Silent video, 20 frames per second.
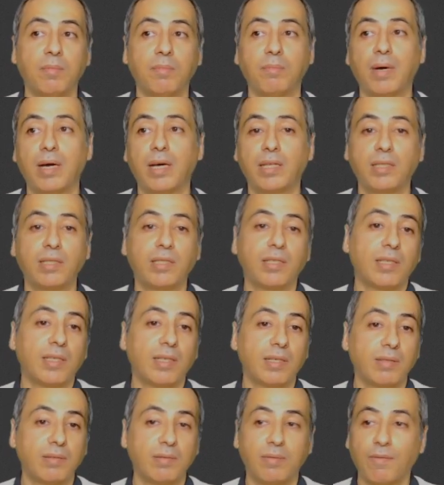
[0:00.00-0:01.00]
But
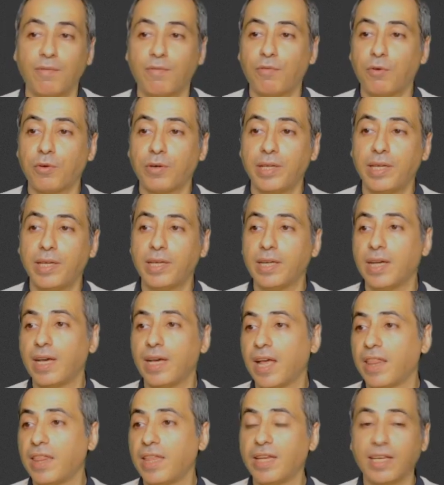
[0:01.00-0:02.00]
for here,
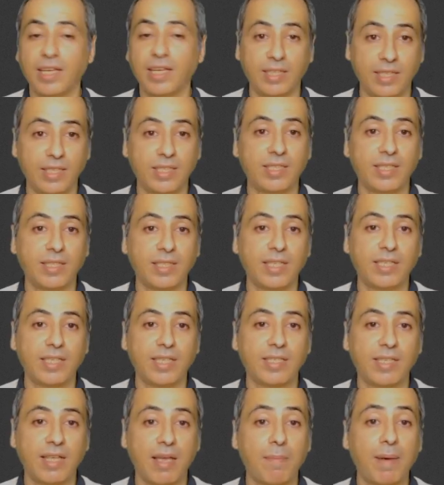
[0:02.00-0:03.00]
I think this
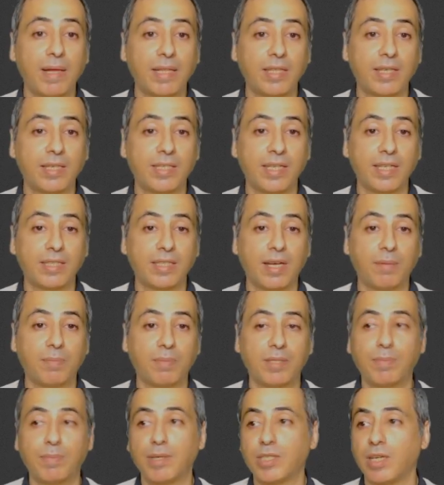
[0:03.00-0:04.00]
is a better setup,
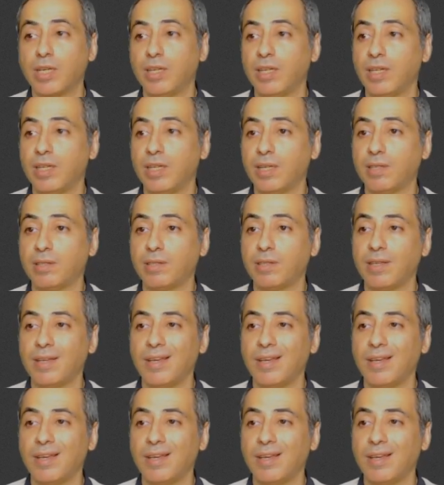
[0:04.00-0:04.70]
especially